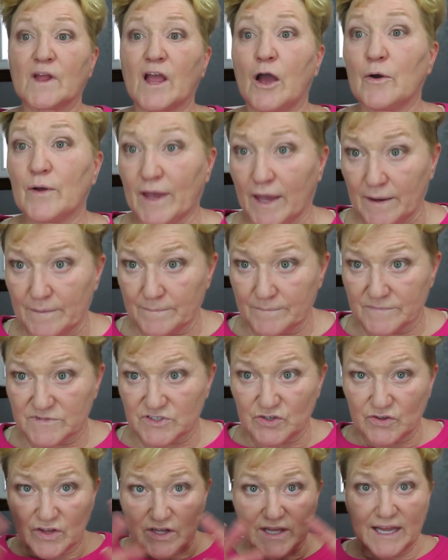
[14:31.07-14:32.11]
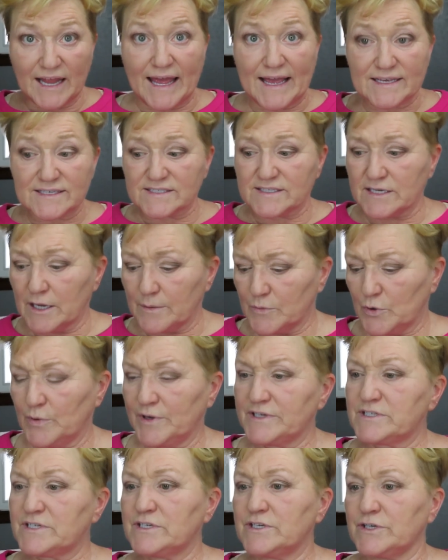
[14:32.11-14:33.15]
Okay, so the last thing I'm
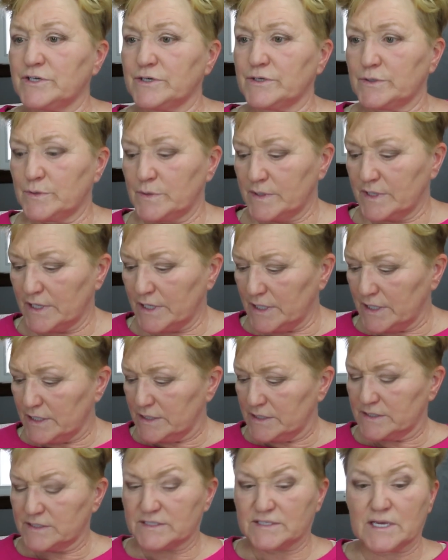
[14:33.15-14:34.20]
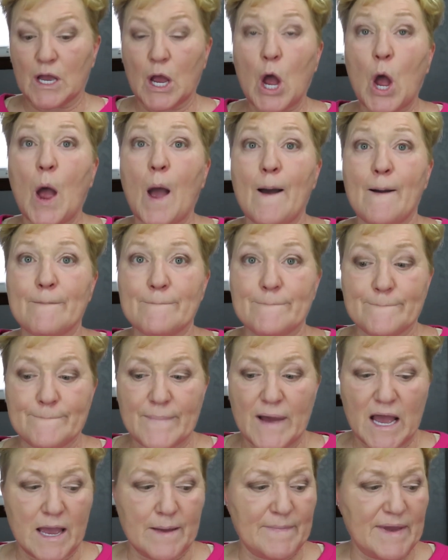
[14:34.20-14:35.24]
going to do is
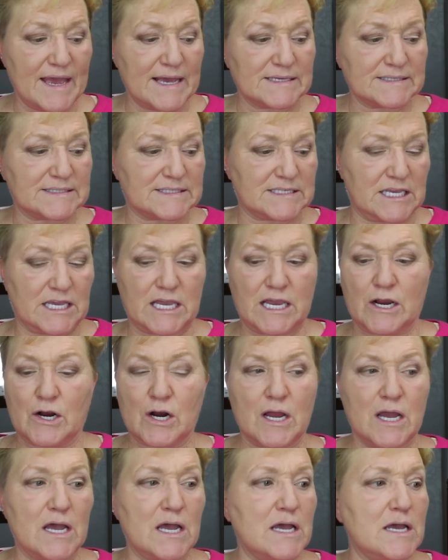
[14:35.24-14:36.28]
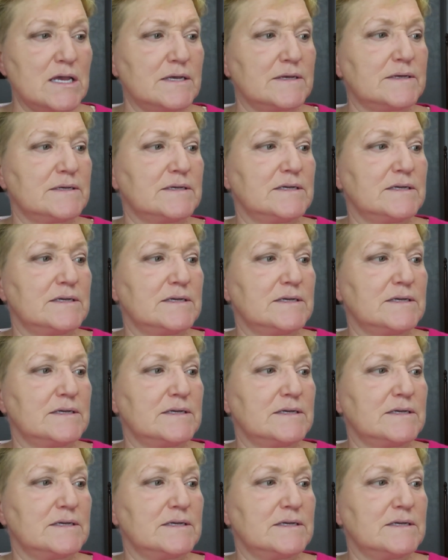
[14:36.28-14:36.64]
my mascara